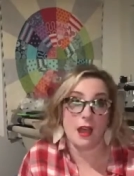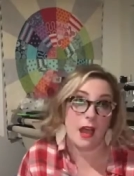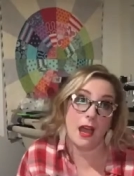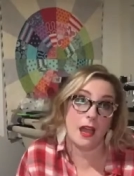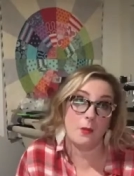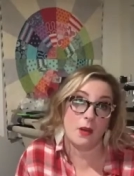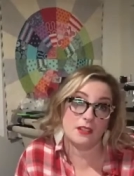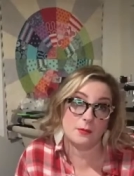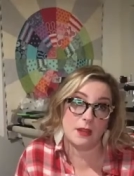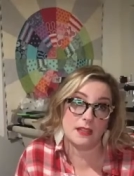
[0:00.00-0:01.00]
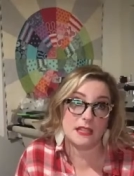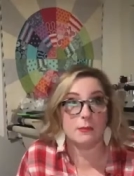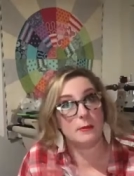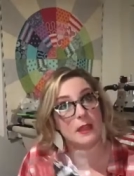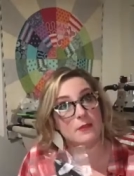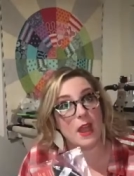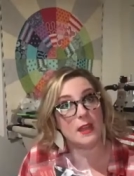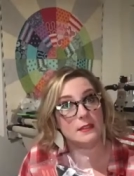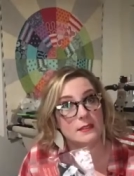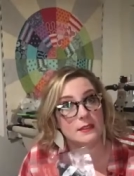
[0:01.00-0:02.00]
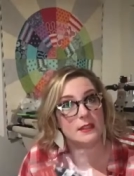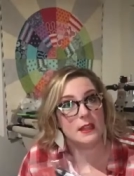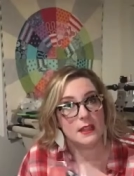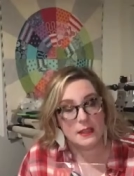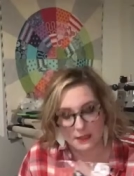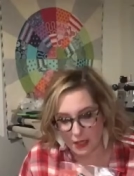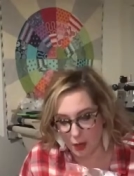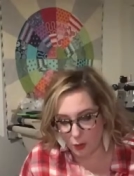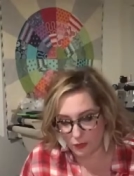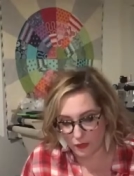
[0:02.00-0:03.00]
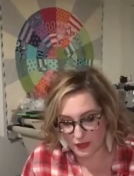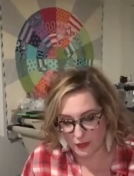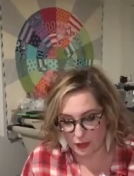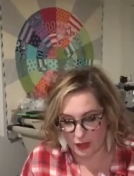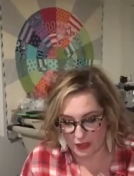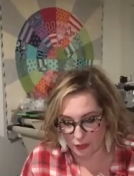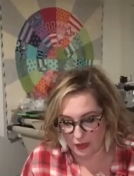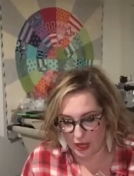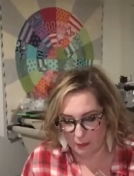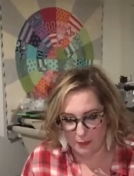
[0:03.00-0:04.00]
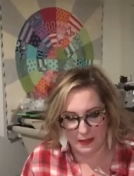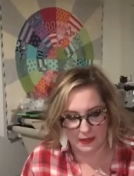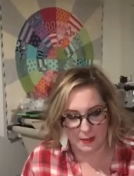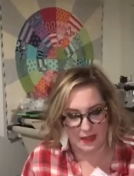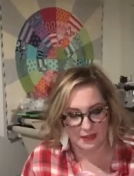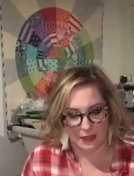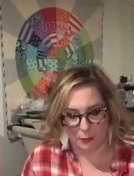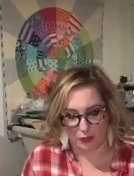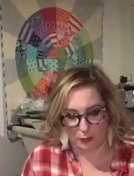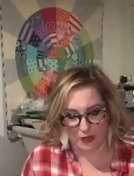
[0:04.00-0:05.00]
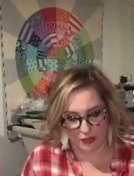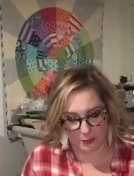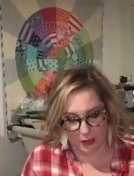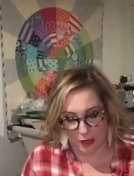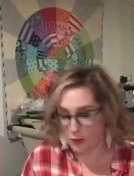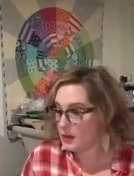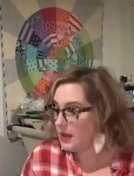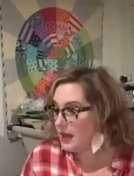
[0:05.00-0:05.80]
I want to bless some of my friends. So first of all, you guys are going to help me pick the mask I'm going to wear tomorrow.